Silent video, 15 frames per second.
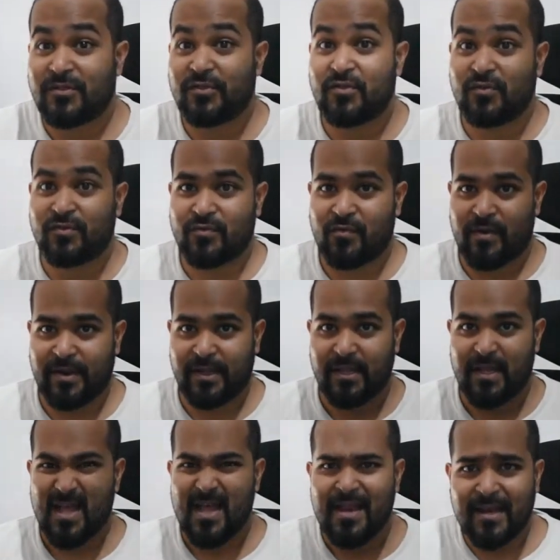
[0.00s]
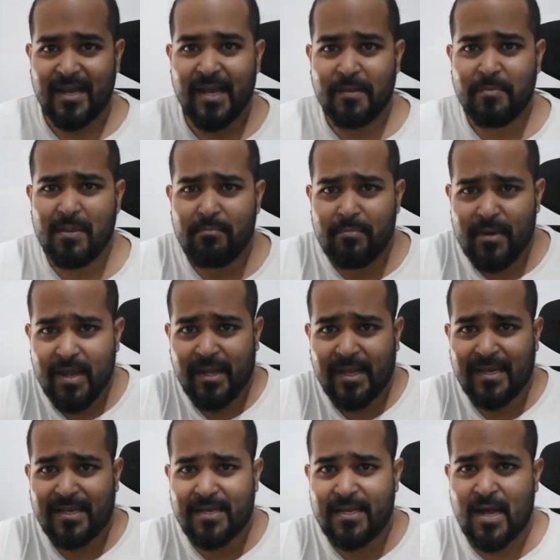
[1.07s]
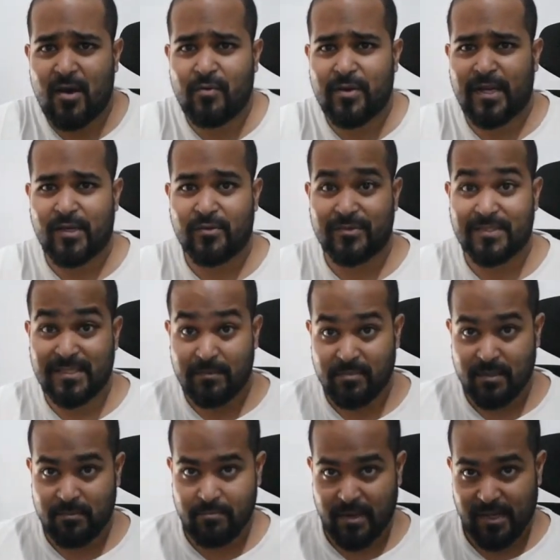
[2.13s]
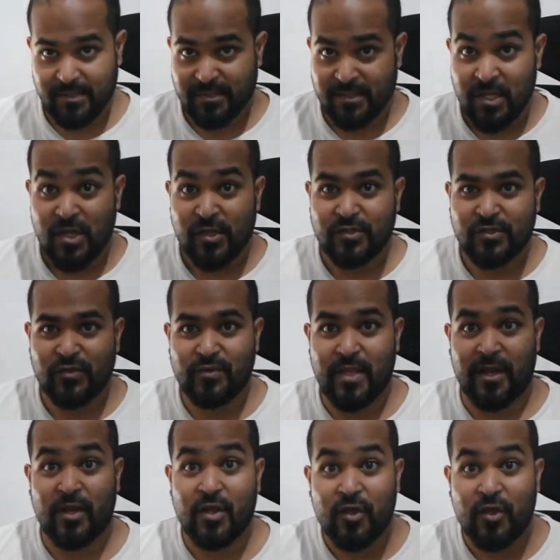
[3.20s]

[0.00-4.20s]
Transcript: Don't worry. Let me break it down into simple parts so that